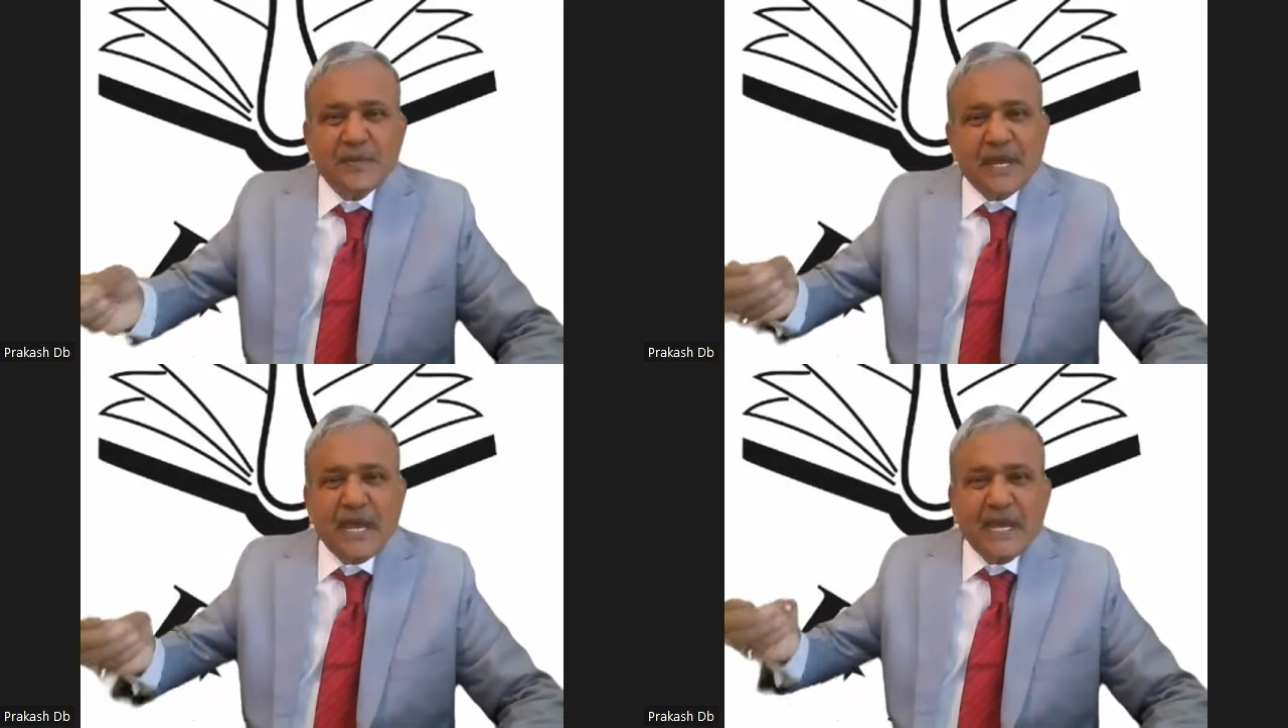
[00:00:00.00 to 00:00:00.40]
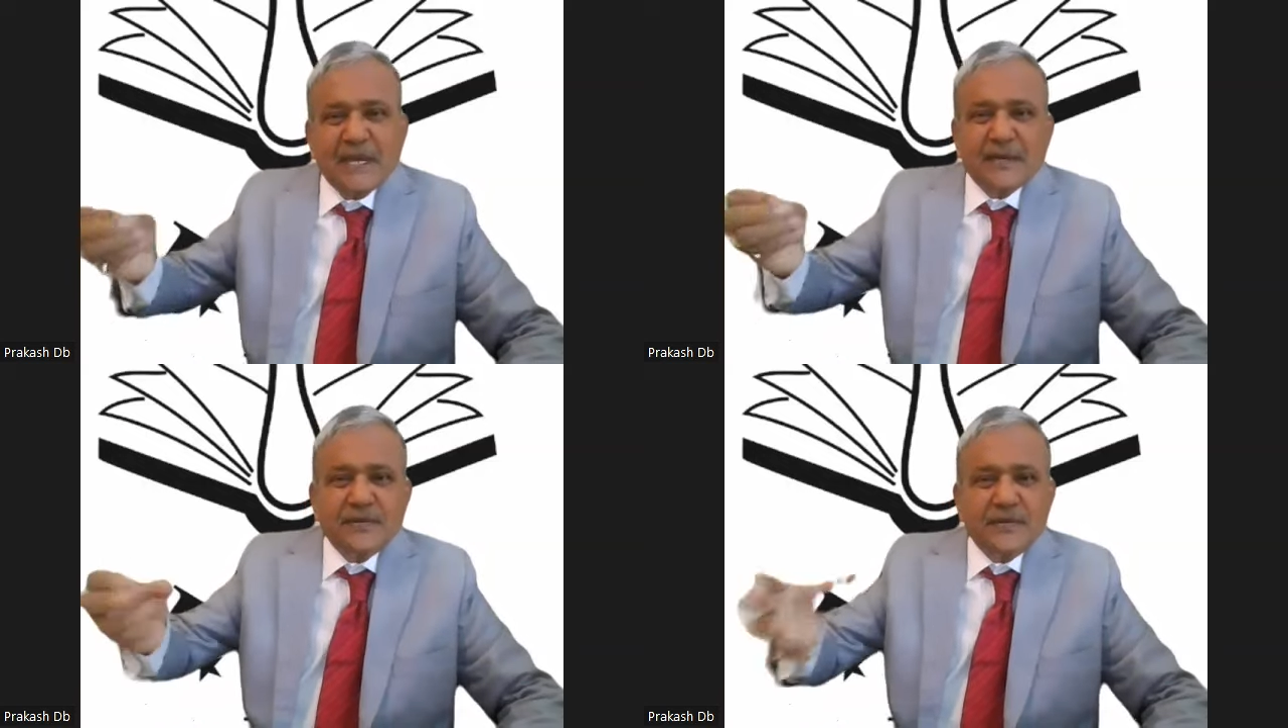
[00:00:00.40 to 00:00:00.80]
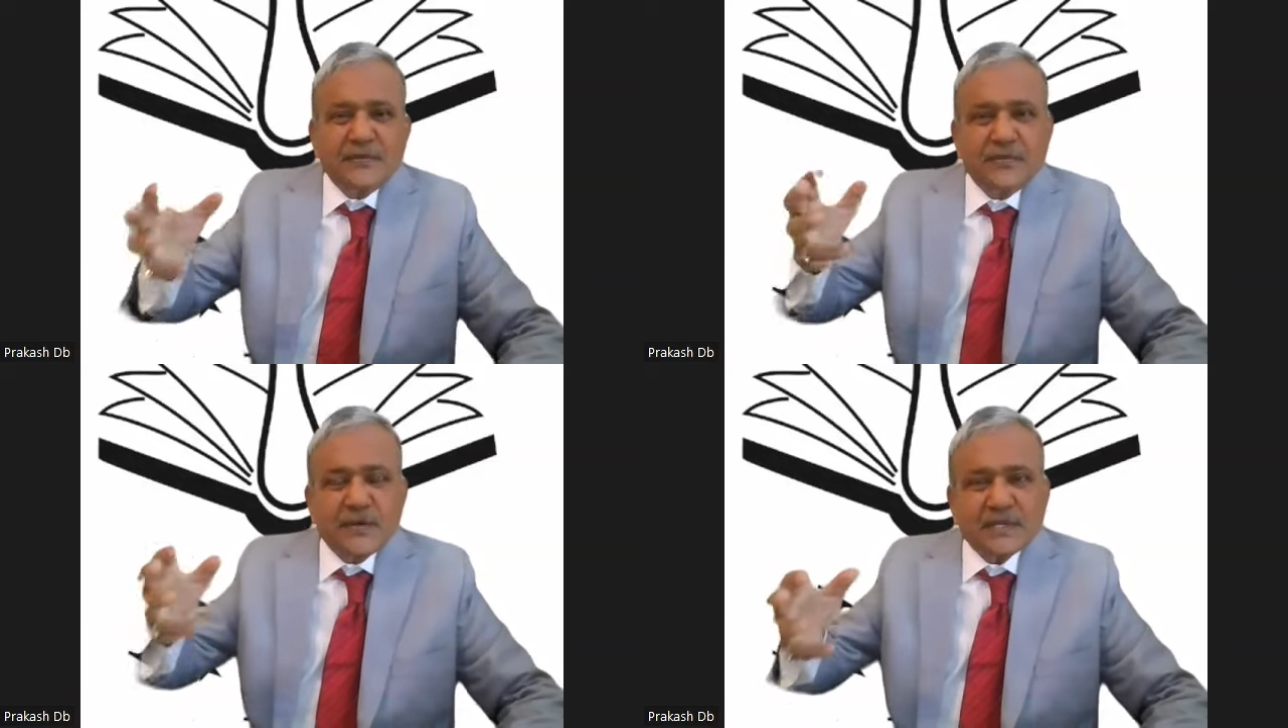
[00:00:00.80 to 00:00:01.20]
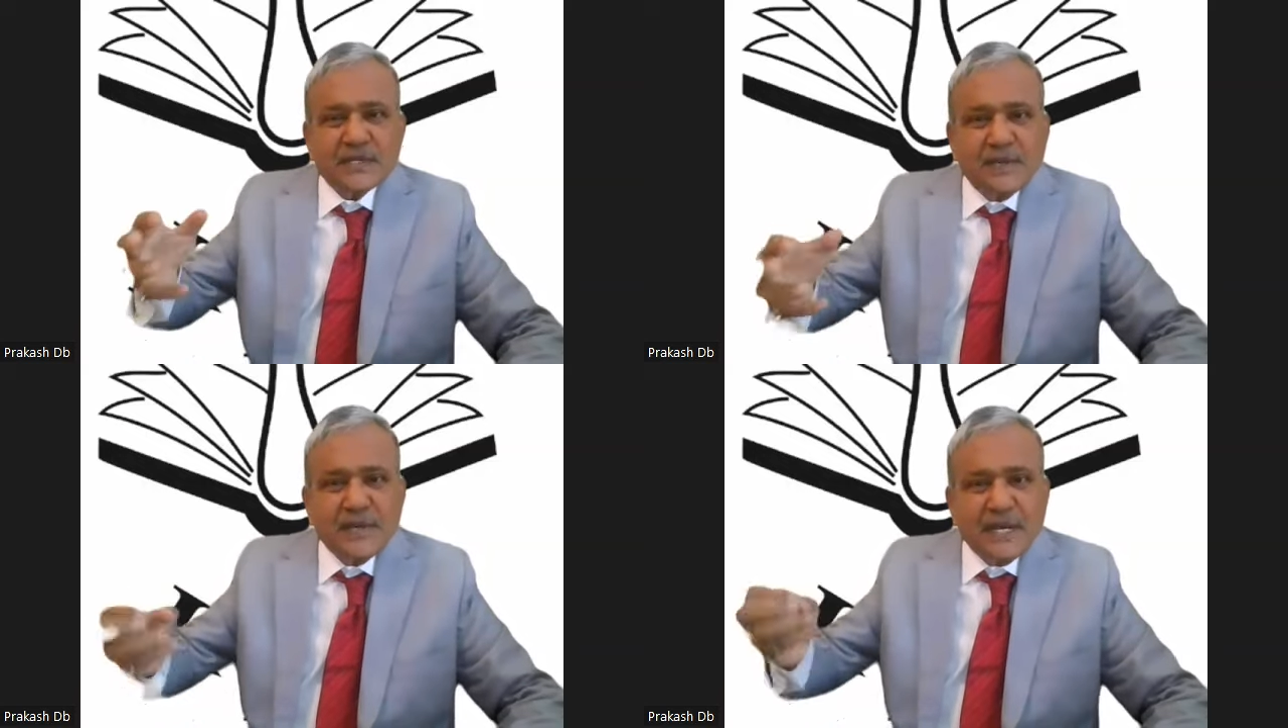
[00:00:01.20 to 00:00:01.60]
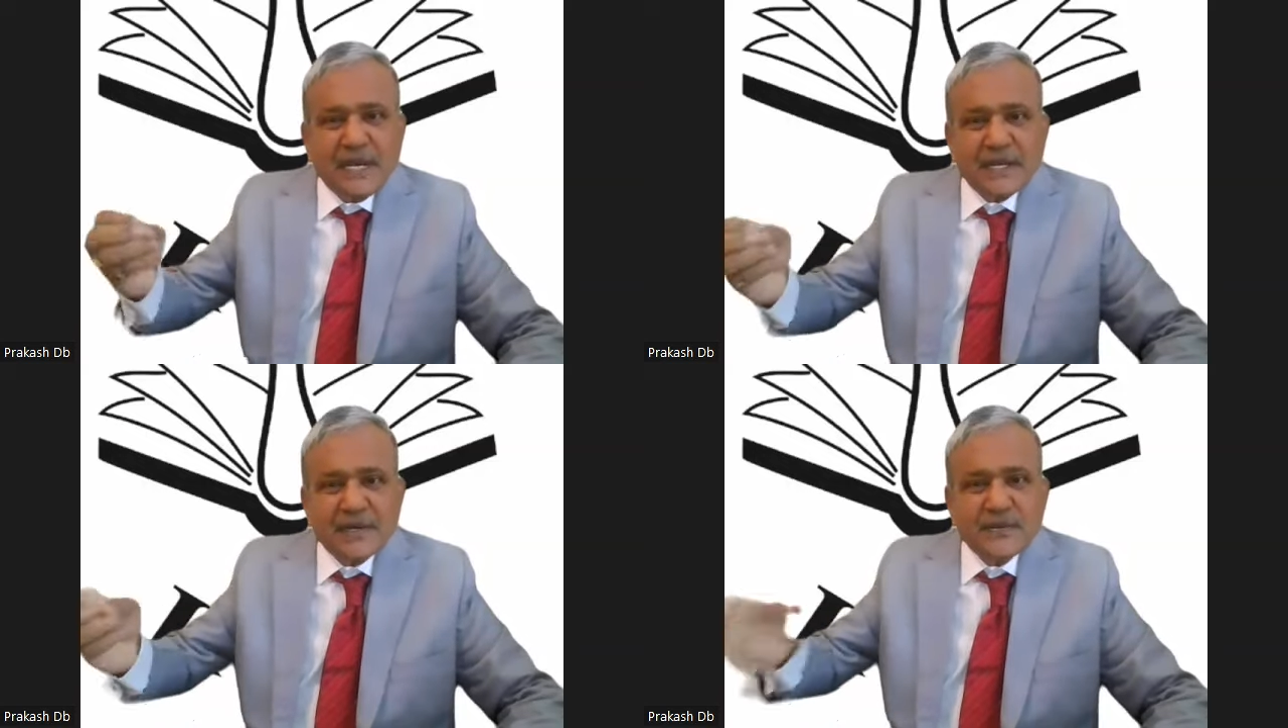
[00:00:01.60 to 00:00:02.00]
make, I'll give you
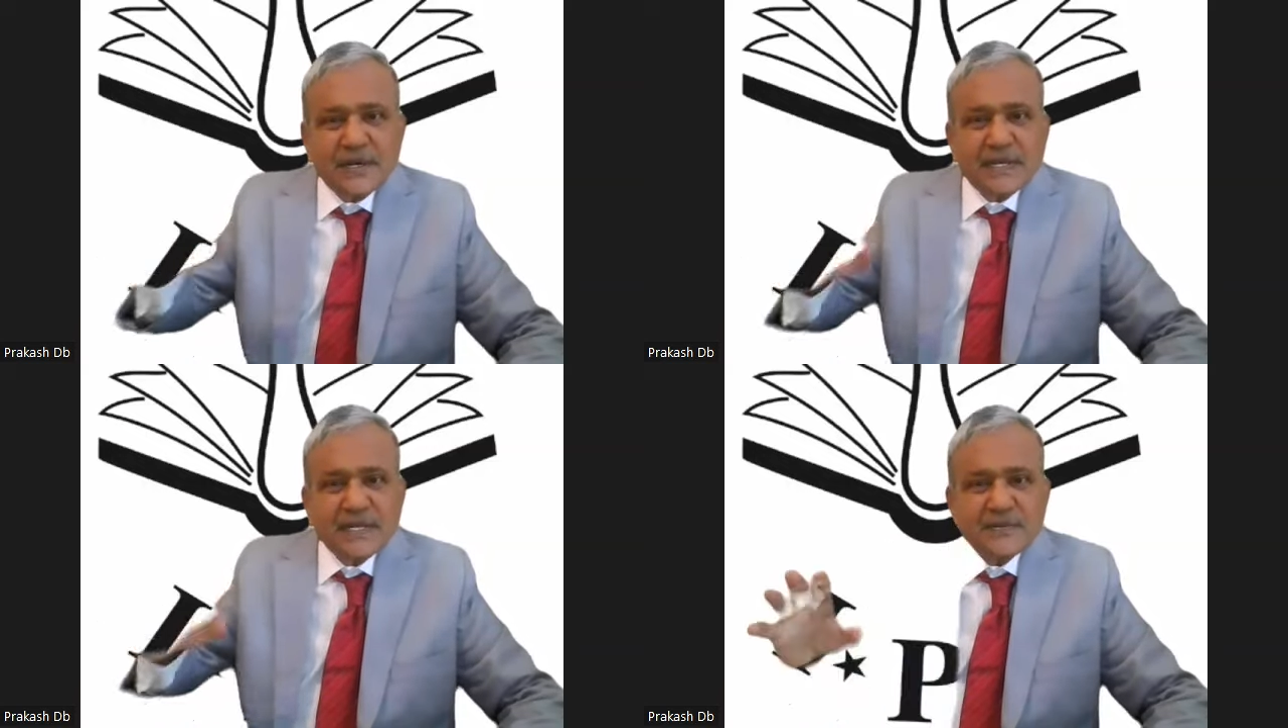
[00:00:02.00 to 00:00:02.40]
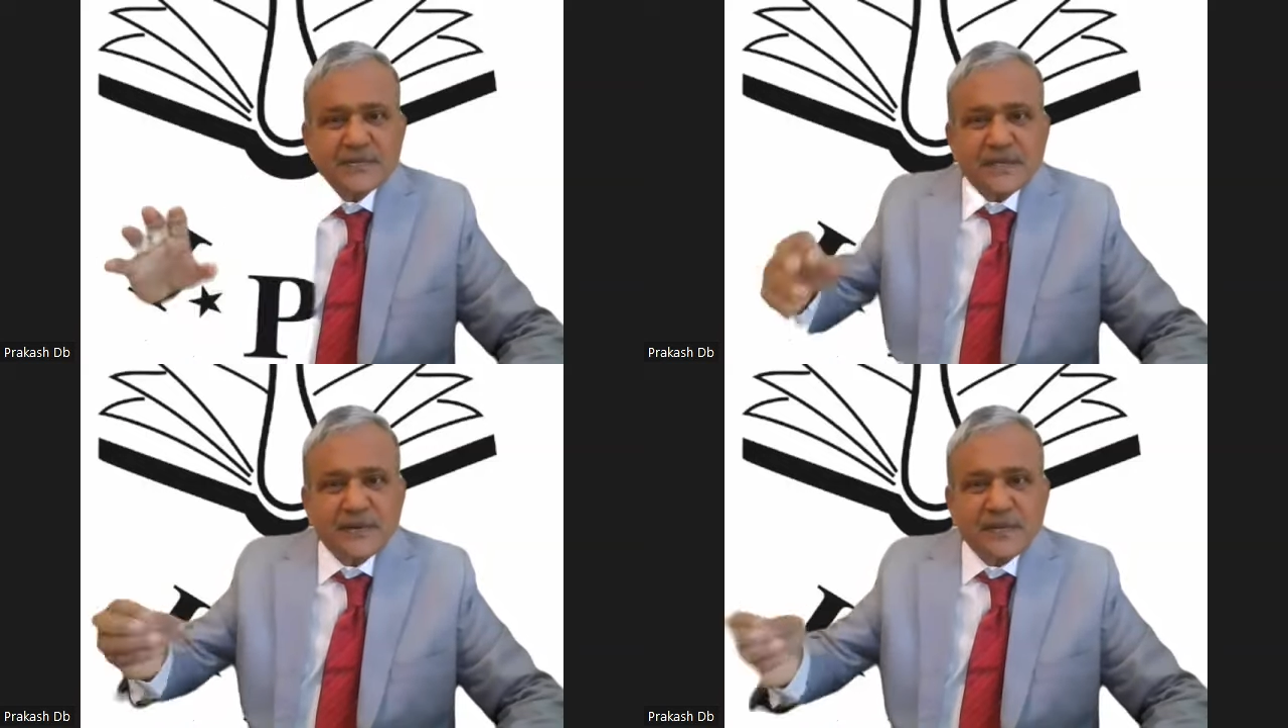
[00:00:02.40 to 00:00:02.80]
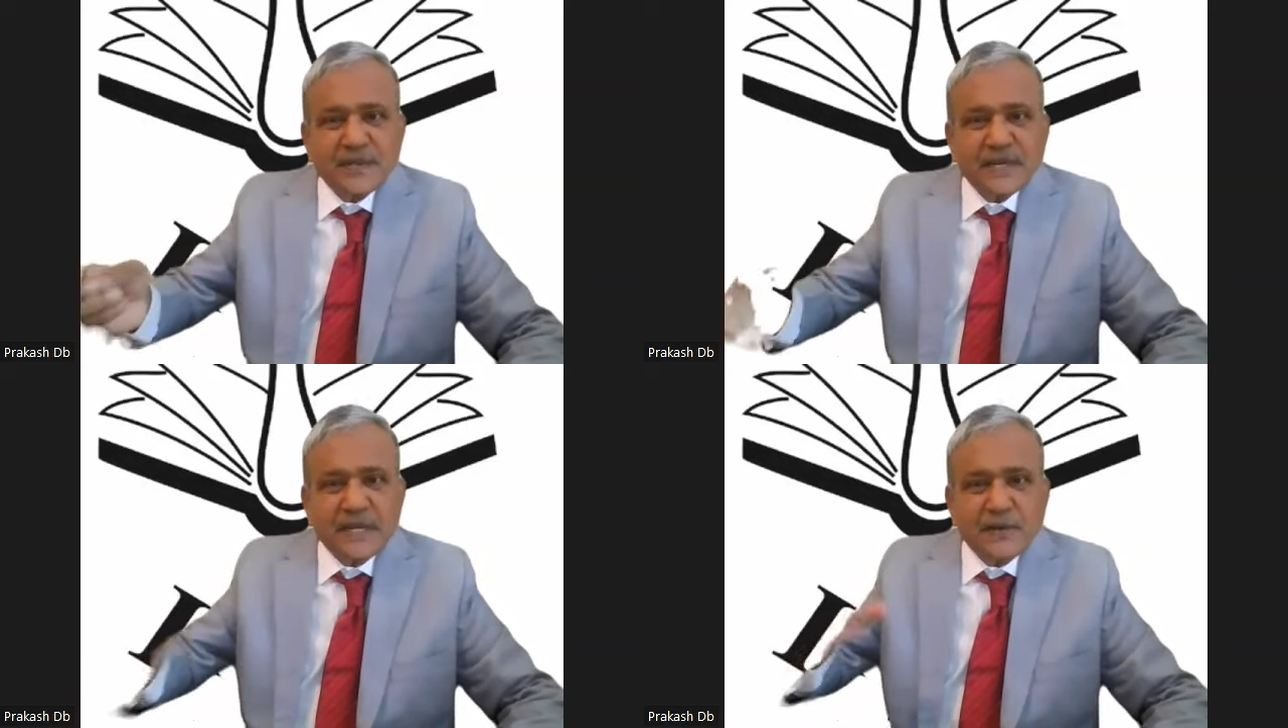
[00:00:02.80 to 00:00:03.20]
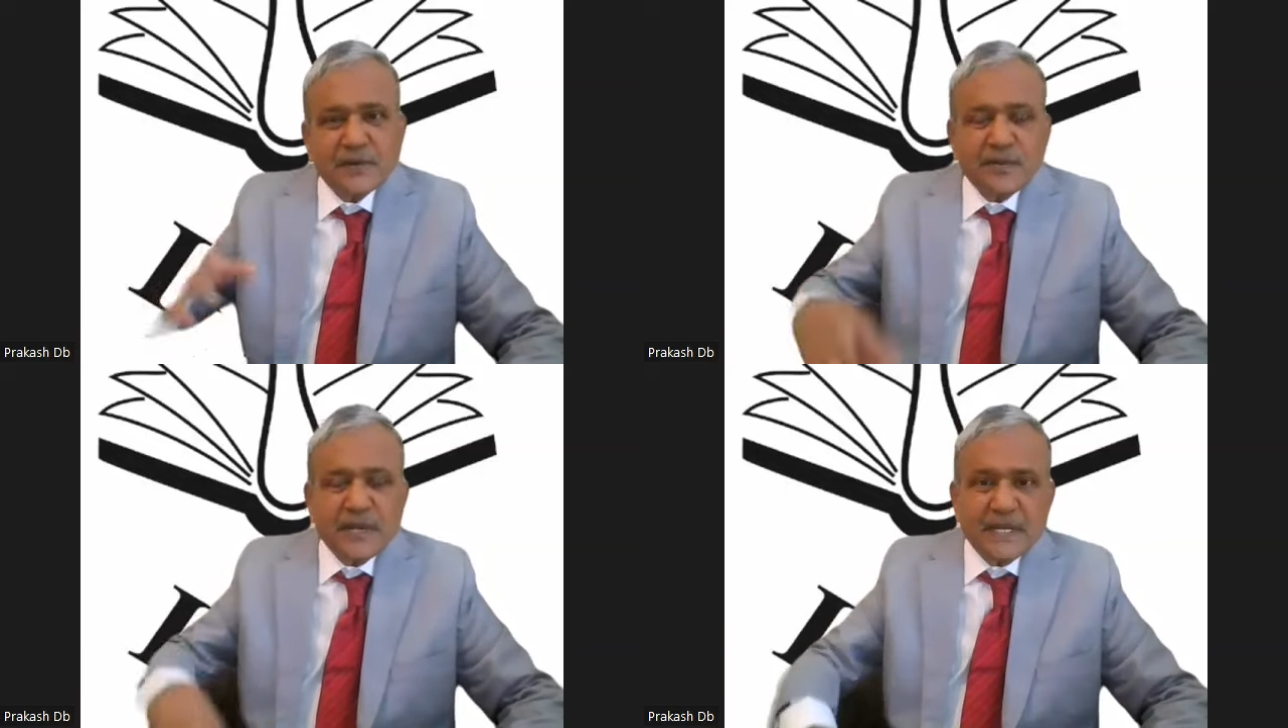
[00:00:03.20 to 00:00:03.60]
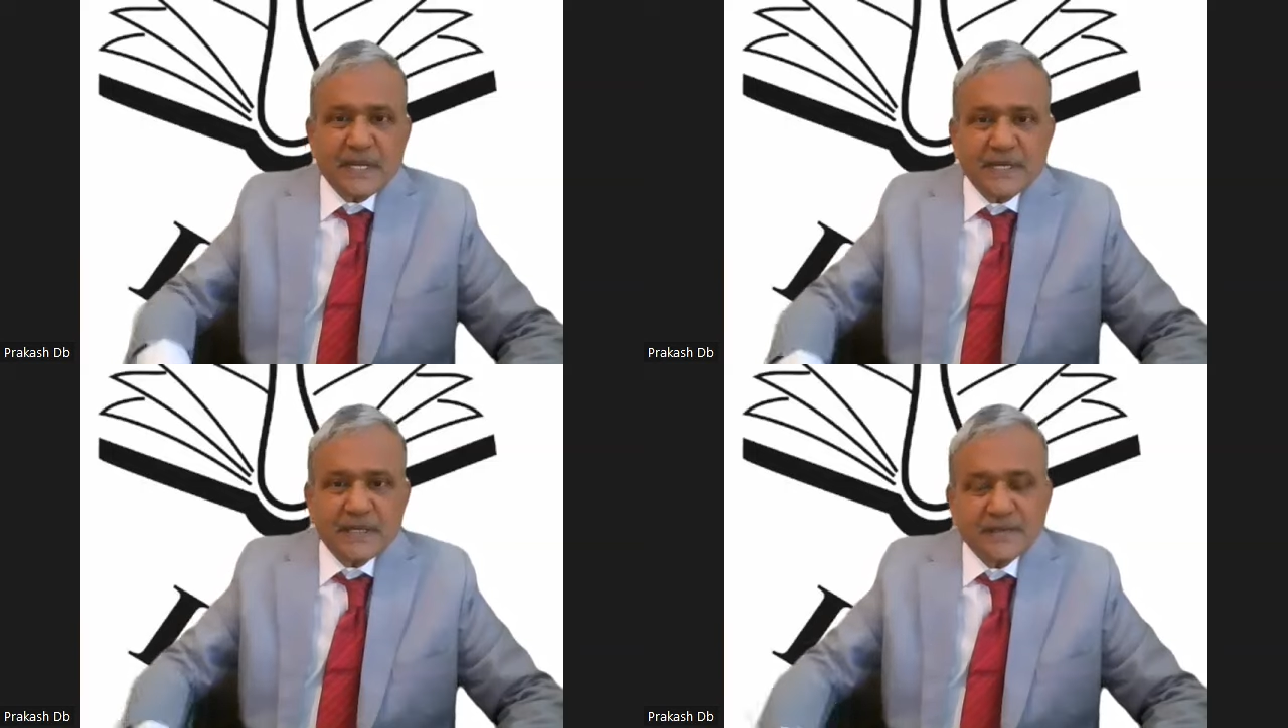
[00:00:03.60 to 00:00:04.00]
like a 20,000 rupees, I don't pay
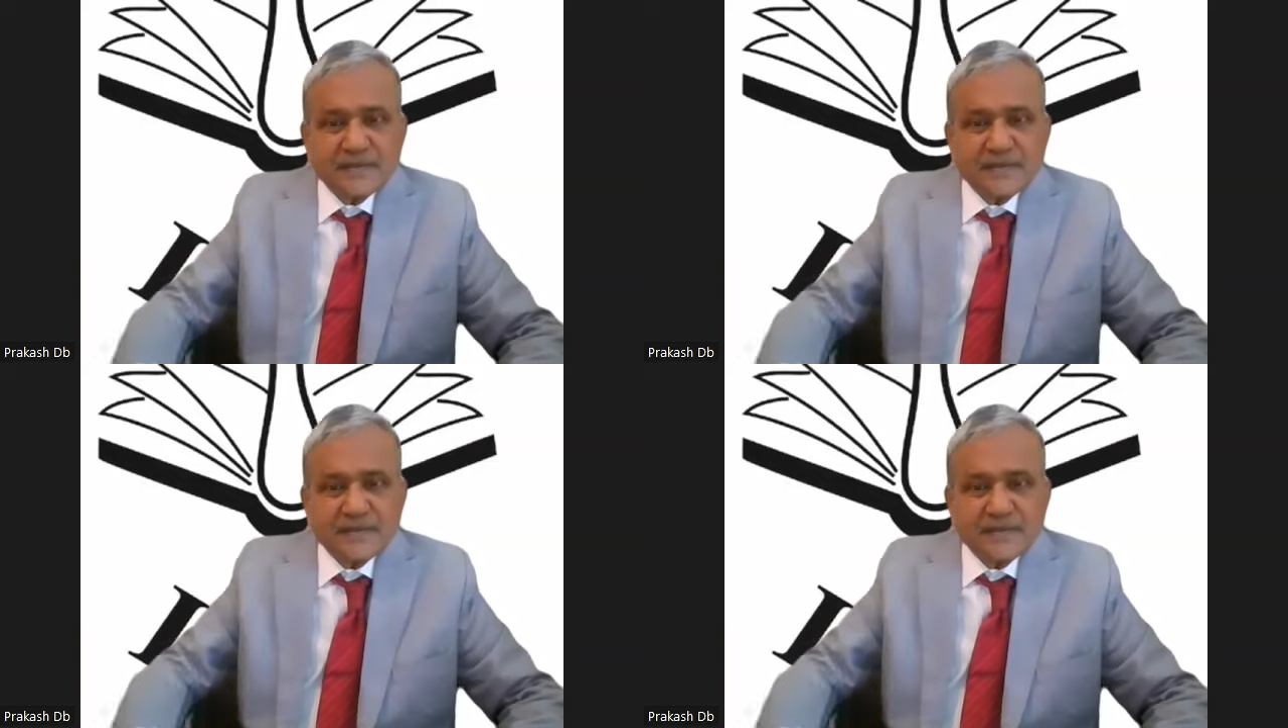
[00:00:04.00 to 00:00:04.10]
that.